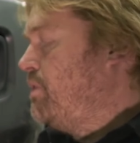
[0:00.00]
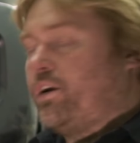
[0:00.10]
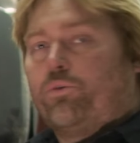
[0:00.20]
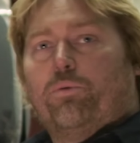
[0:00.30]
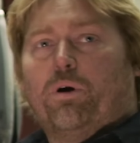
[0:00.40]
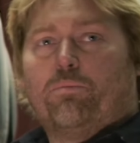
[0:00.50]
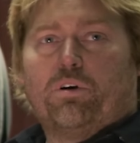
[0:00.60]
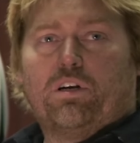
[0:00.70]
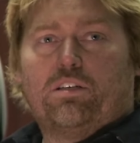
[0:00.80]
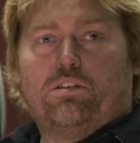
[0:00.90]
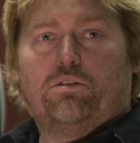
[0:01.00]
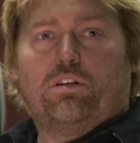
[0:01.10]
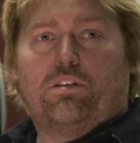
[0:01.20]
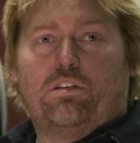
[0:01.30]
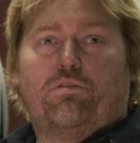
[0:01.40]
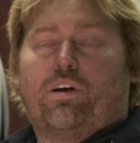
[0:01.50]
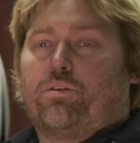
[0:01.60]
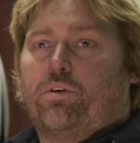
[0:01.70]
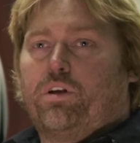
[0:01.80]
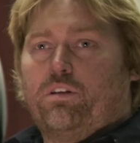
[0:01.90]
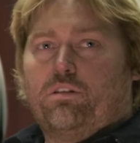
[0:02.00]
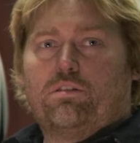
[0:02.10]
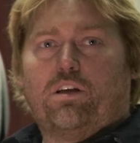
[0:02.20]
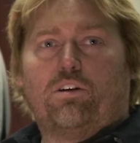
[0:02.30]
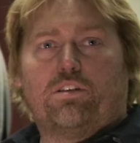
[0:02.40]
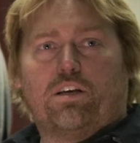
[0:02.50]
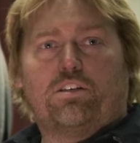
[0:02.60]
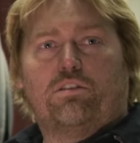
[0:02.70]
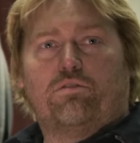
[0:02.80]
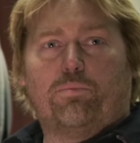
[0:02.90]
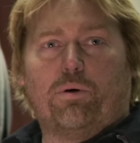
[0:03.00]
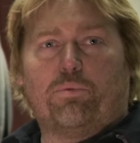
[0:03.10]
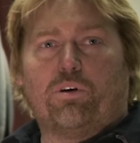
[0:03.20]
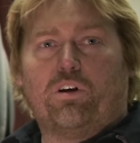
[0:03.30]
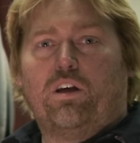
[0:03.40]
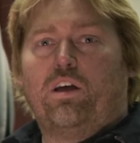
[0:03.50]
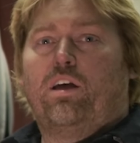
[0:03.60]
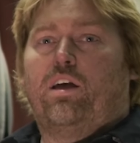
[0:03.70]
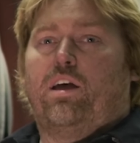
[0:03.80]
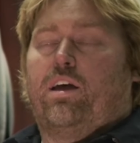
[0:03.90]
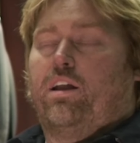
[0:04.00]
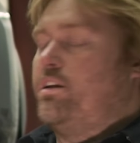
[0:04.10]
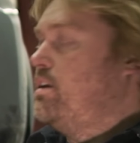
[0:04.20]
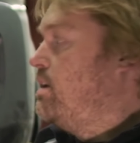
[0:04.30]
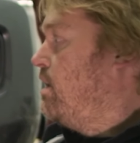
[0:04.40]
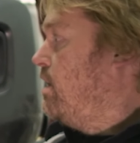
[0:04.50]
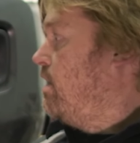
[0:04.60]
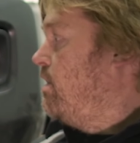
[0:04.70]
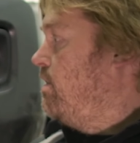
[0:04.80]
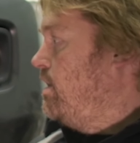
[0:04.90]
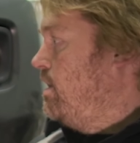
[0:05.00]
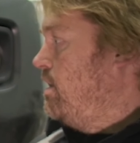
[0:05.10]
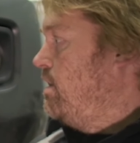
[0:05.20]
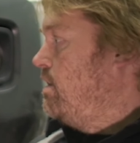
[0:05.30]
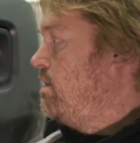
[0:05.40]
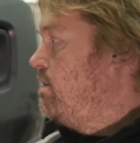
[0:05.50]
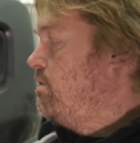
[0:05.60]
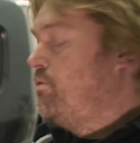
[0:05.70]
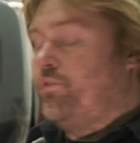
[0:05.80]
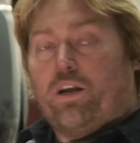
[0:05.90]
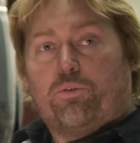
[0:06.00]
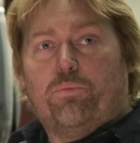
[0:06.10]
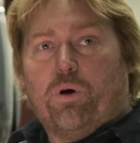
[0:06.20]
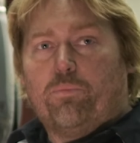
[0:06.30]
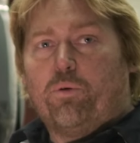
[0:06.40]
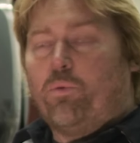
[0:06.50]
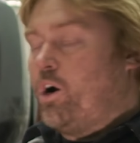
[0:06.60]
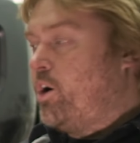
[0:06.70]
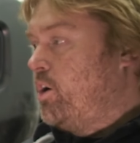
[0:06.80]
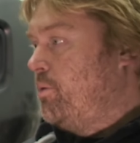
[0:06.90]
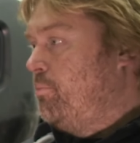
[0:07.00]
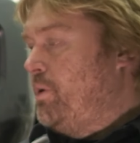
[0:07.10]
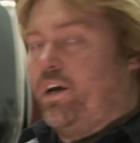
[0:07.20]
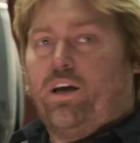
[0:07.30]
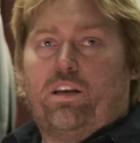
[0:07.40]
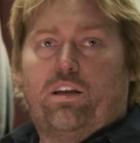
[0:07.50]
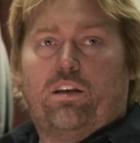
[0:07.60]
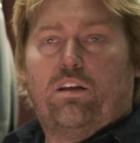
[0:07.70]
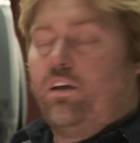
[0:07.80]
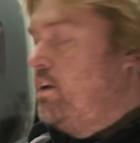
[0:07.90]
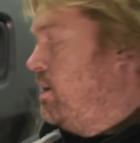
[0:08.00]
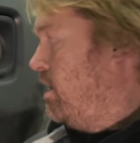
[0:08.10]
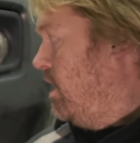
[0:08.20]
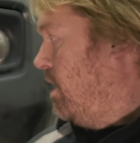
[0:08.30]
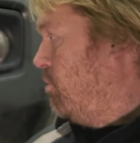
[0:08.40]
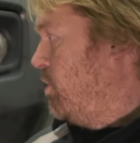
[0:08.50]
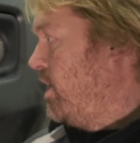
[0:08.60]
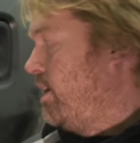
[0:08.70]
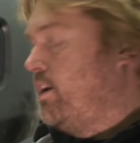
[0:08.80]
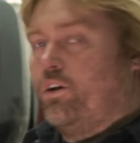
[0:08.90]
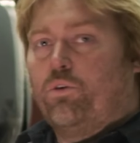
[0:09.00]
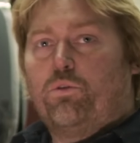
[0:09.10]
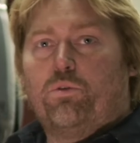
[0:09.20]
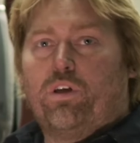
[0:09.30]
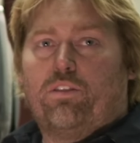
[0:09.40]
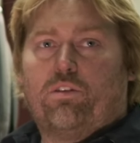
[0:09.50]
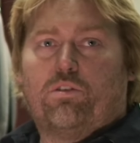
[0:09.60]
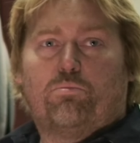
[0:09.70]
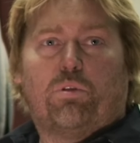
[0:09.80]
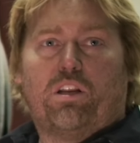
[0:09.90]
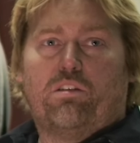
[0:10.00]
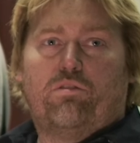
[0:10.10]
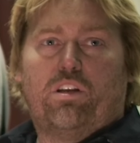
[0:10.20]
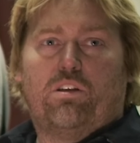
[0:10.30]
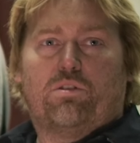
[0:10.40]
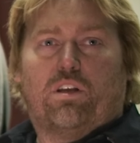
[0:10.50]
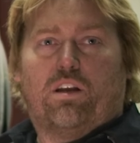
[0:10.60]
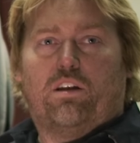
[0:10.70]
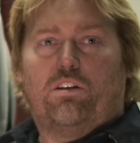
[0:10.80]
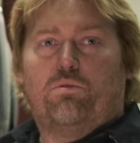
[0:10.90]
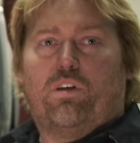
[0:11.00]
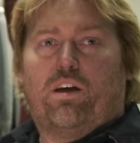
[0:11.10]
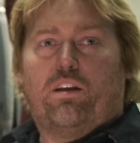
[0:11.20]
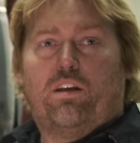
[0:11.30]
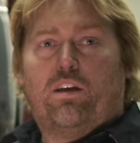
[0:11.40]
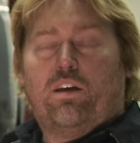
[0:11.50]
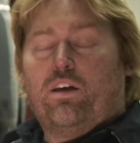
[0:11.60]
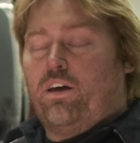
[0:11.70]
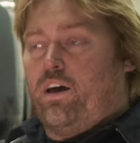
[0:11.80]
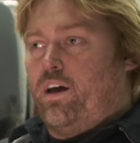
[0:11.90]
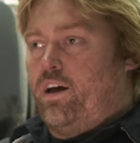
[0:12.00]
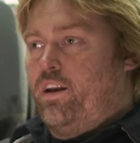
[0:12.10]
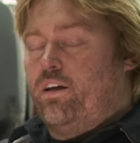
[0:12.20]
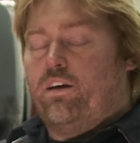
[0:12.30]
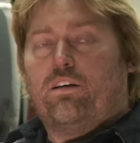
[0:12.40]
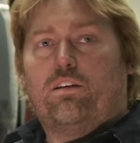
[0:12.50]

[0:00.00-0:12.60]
factory bumper, as you can see, the factory center section of the bumper, and the factory bumper bar behind it. We're not going to go through that. There's plenty of videos on how to do that on